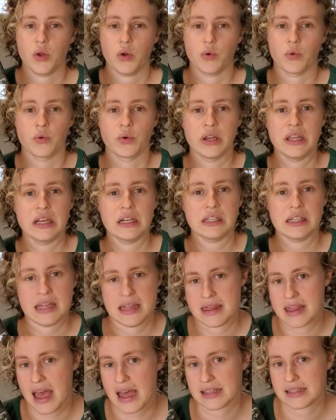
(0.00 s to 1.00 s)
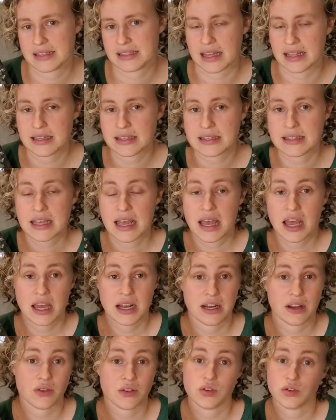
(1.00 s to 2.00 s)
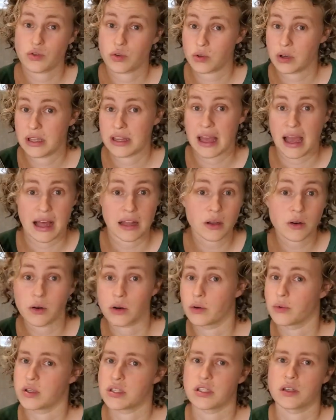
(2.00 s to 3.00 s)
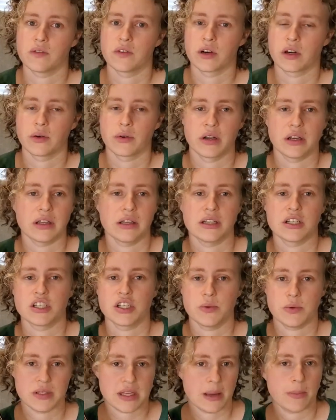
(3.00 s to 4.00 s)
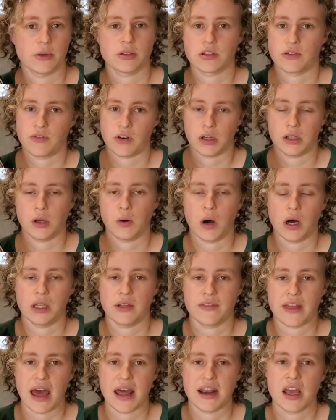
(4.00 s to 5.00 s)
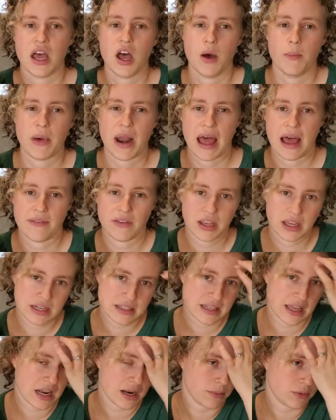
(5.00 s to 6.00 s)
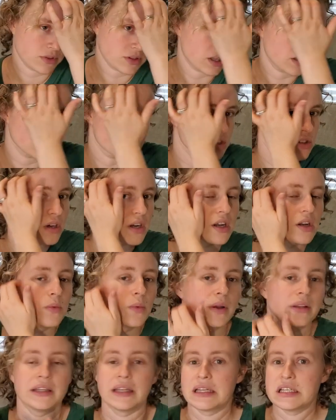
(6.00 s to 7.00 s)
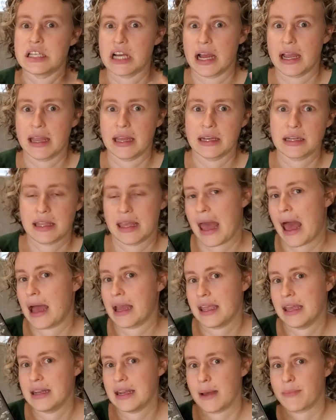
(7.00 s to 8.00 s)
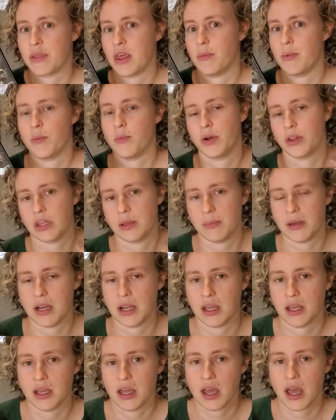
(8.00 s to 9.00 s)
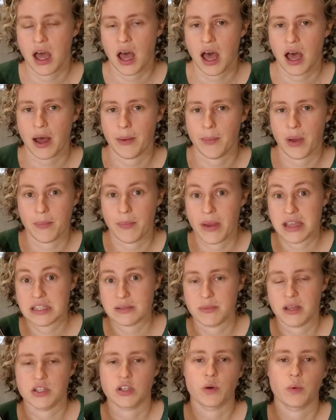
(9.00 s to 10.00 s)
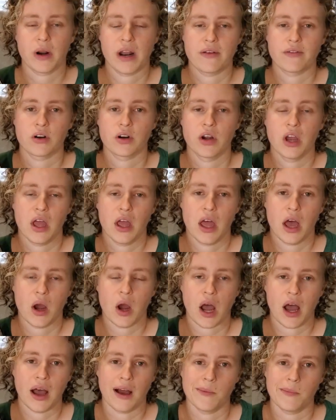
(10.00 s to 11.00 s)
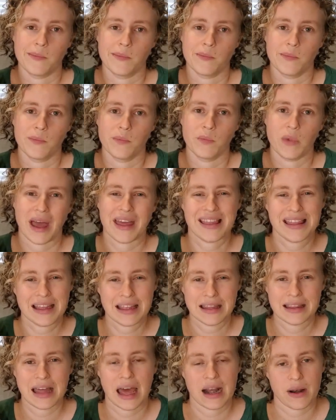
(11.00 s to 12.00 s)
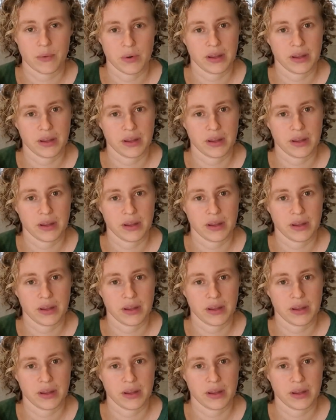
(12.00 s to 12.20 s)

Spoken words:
real in that sense. Now, the story and the allegory was still very real, and she was able to follow all of that. But having it as animals illustrated when the giant cat kidnapped them and put them in a basement or whatever, I think that